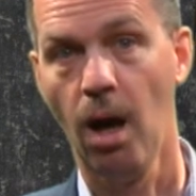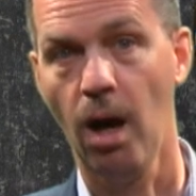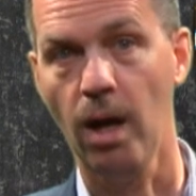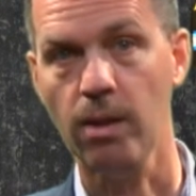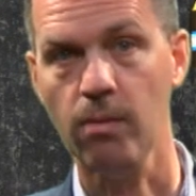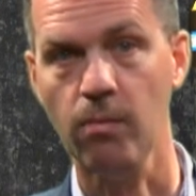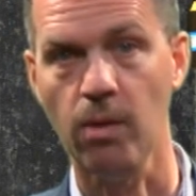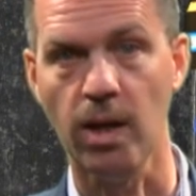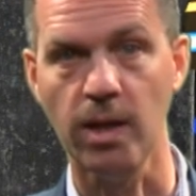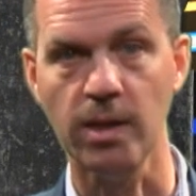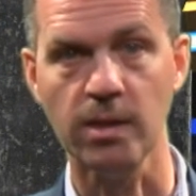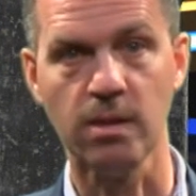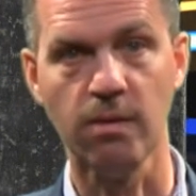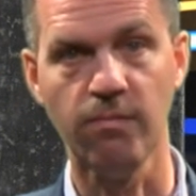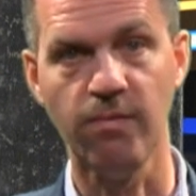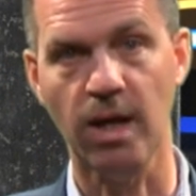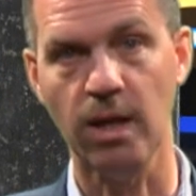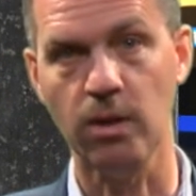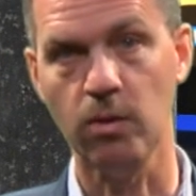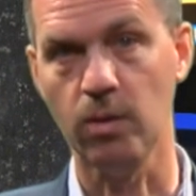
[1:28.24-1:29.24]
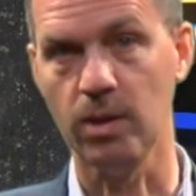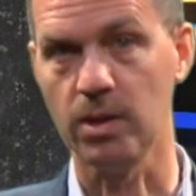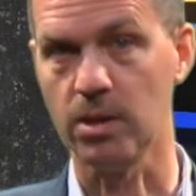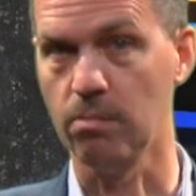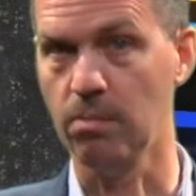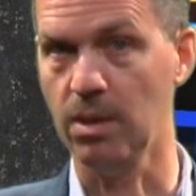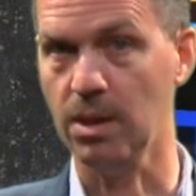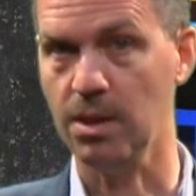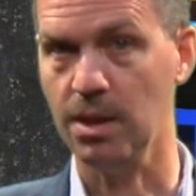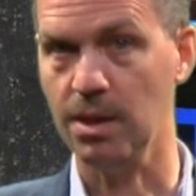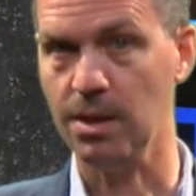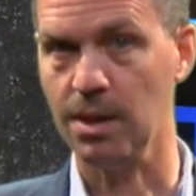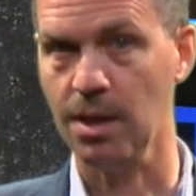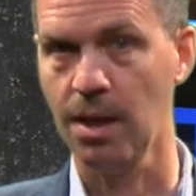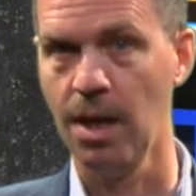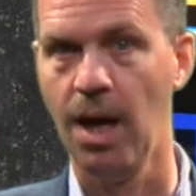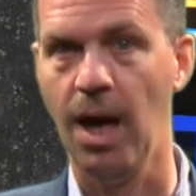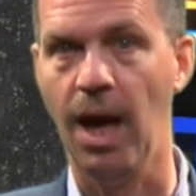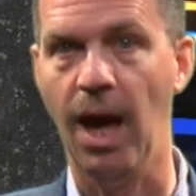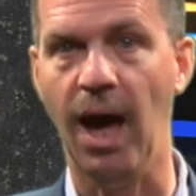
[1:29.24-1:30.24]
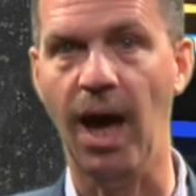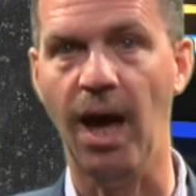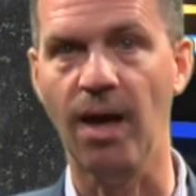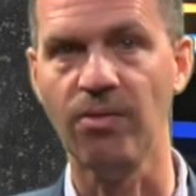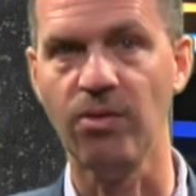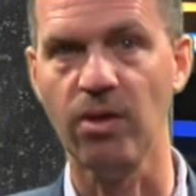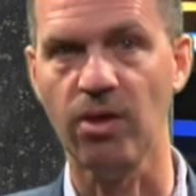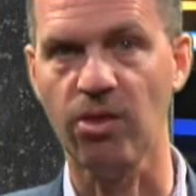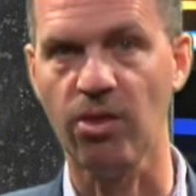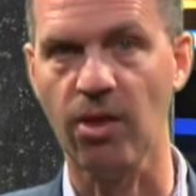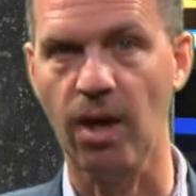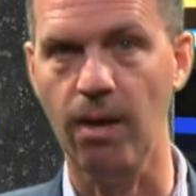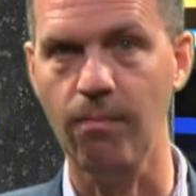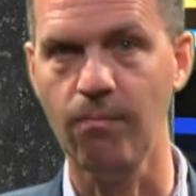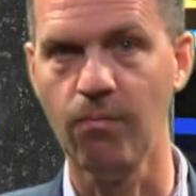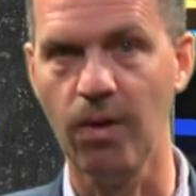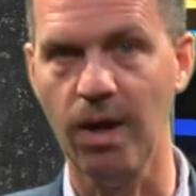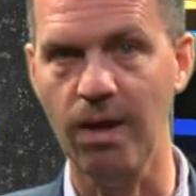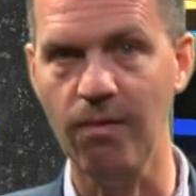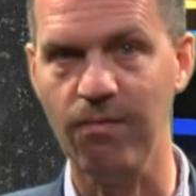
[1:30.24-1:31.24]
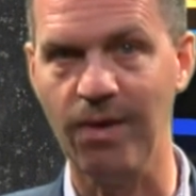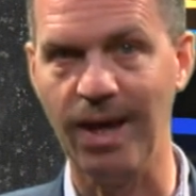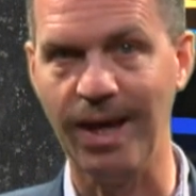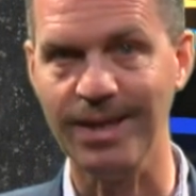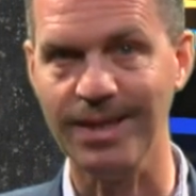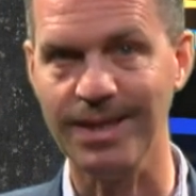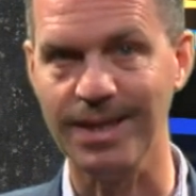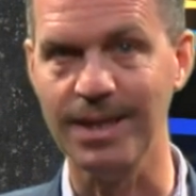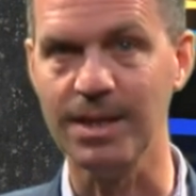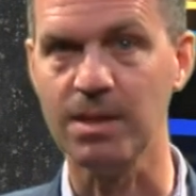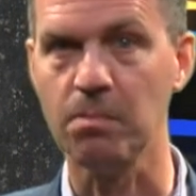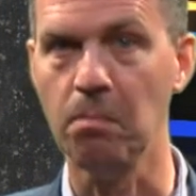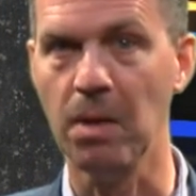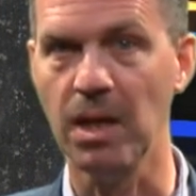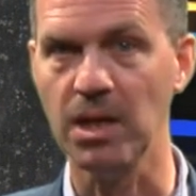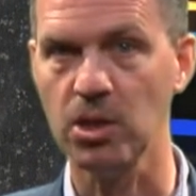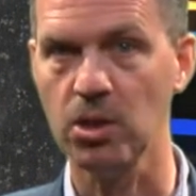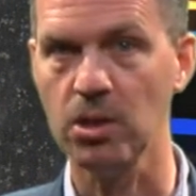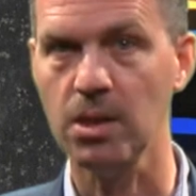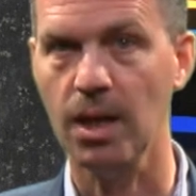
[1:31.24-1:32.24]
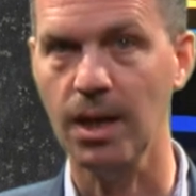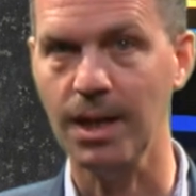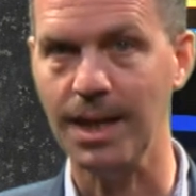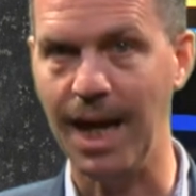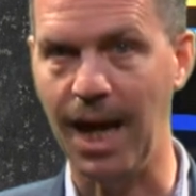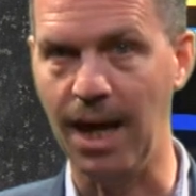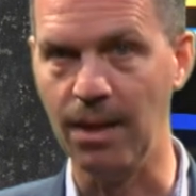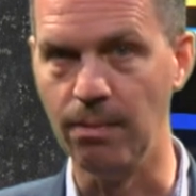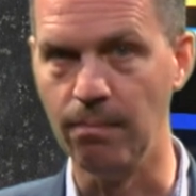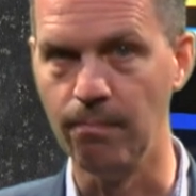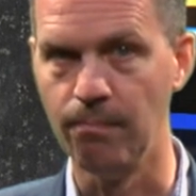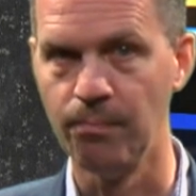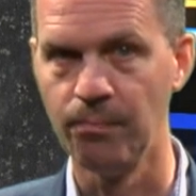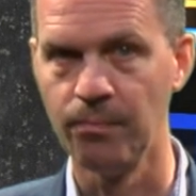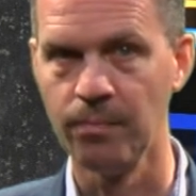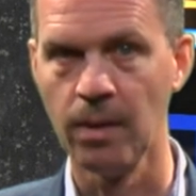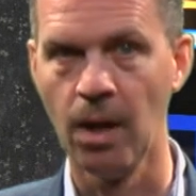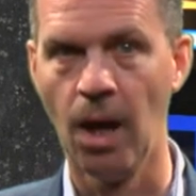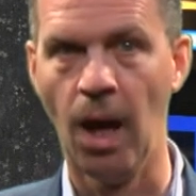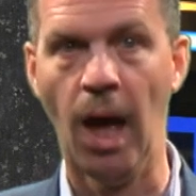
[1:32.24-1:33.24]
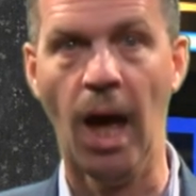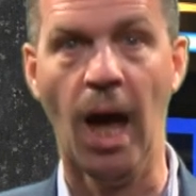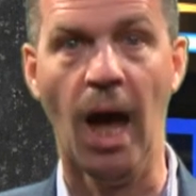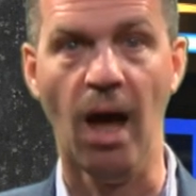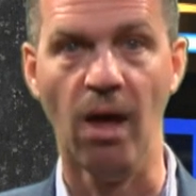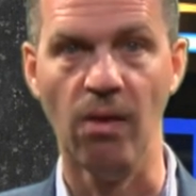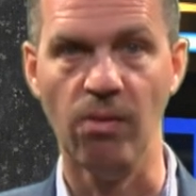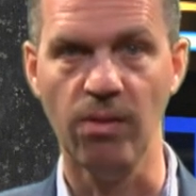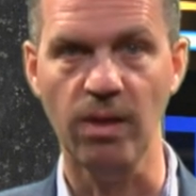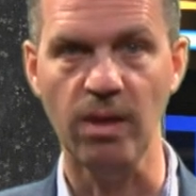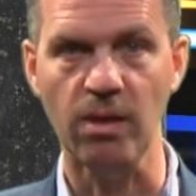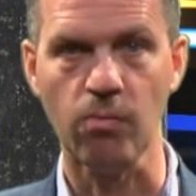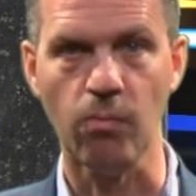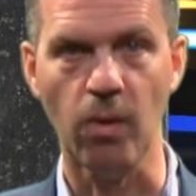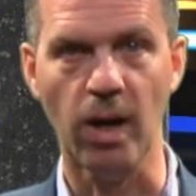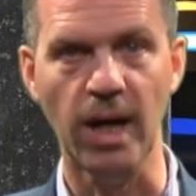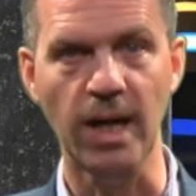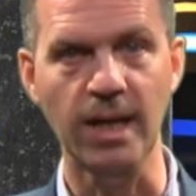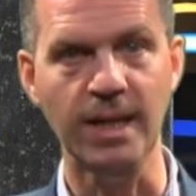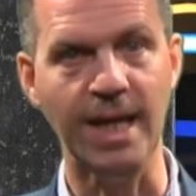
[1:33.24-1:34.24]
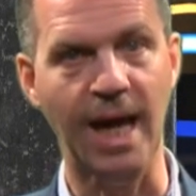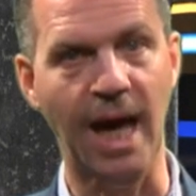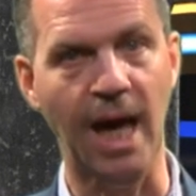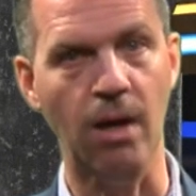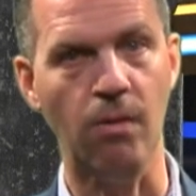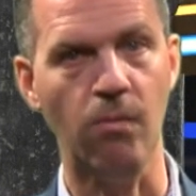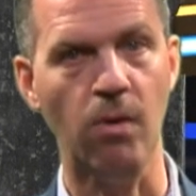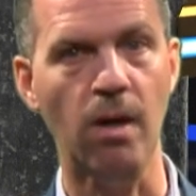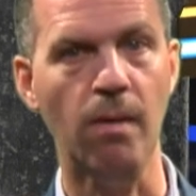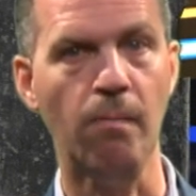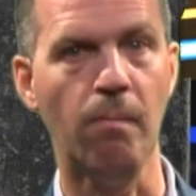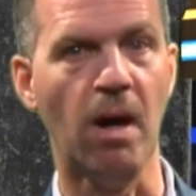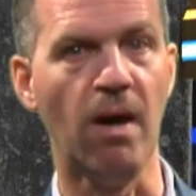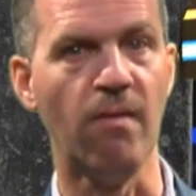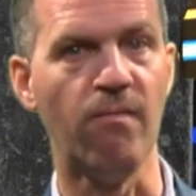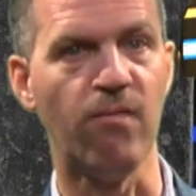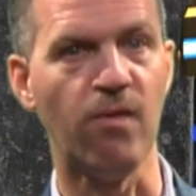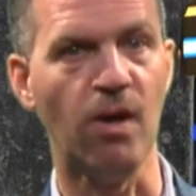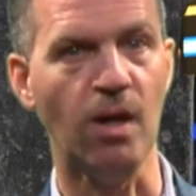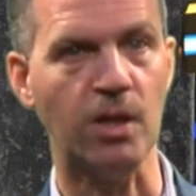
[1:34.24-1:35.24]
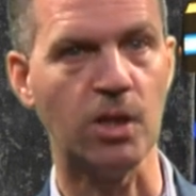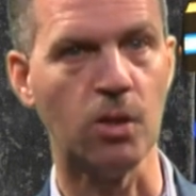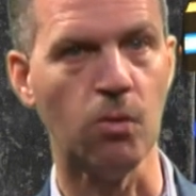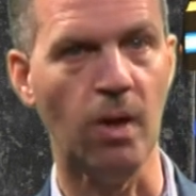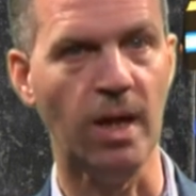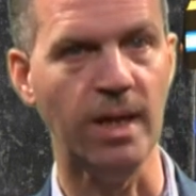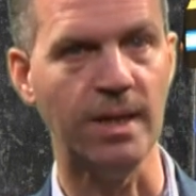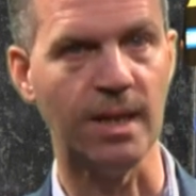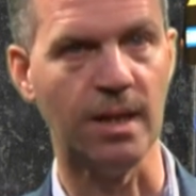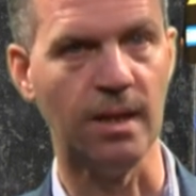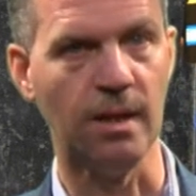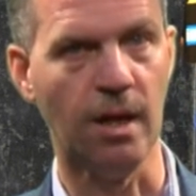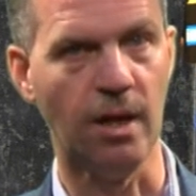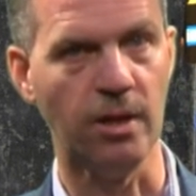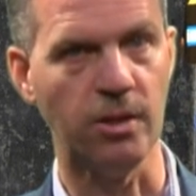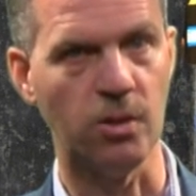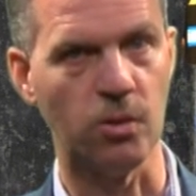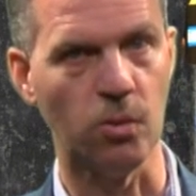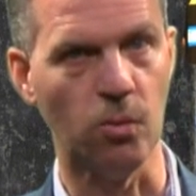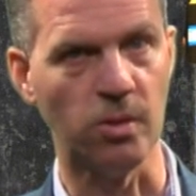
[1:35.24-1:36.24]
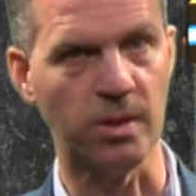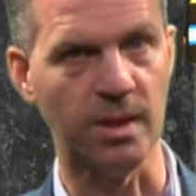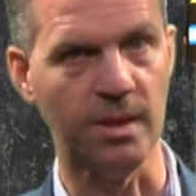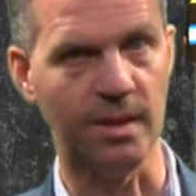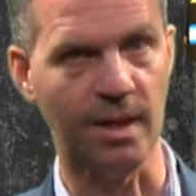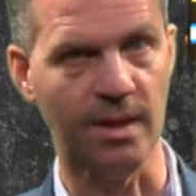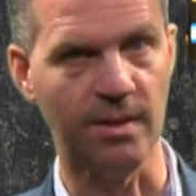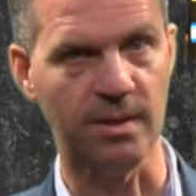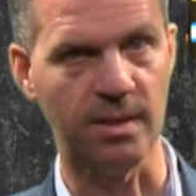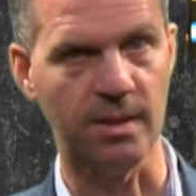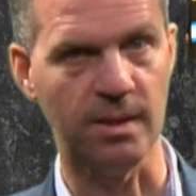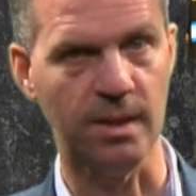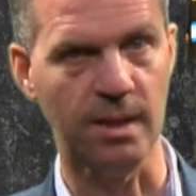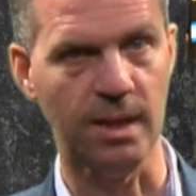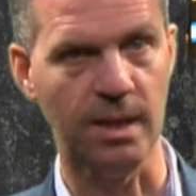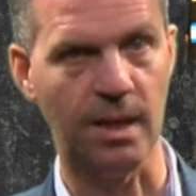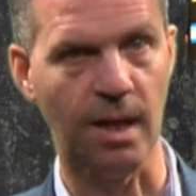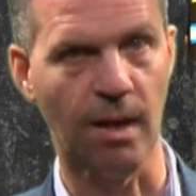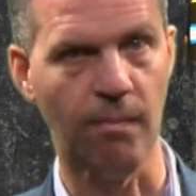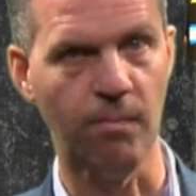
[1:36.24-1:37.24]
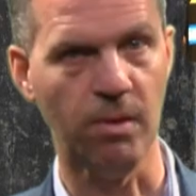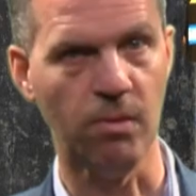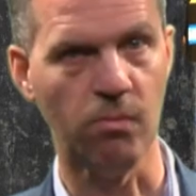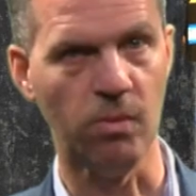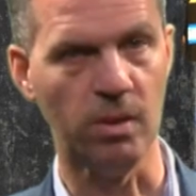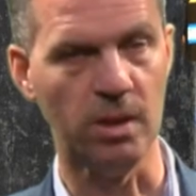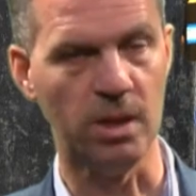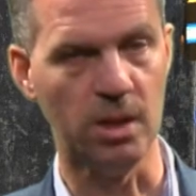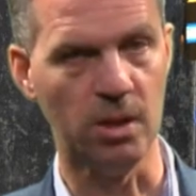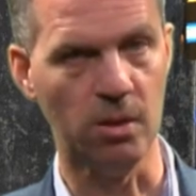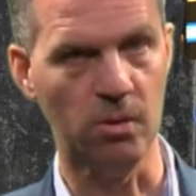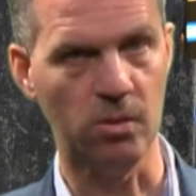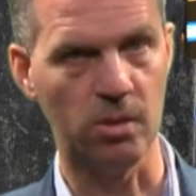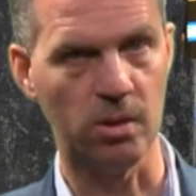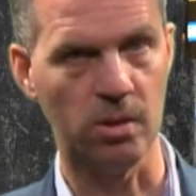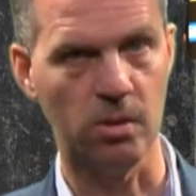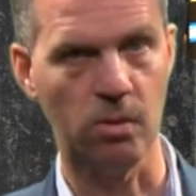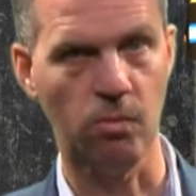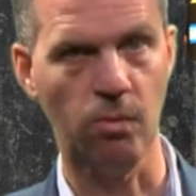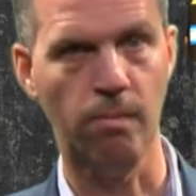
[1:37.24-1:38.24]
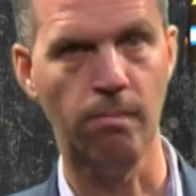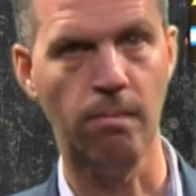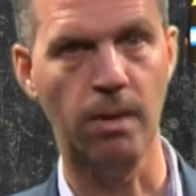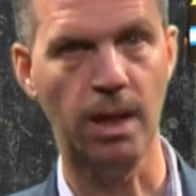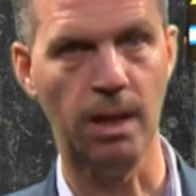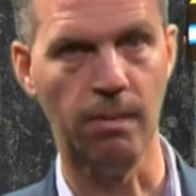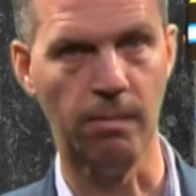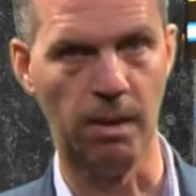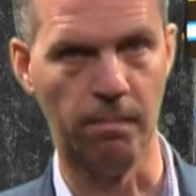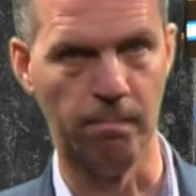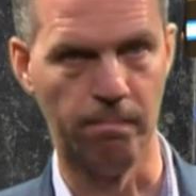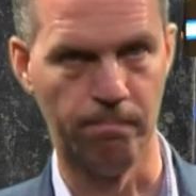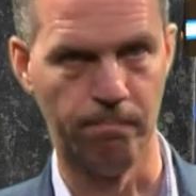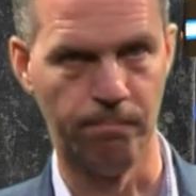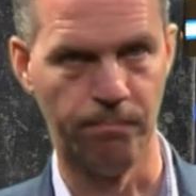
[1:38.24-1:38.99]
Otherwise, the value is omitted and the same wavelength is measured again. In this way, the error by fluctuating light source intensity can be reduced to a minimum.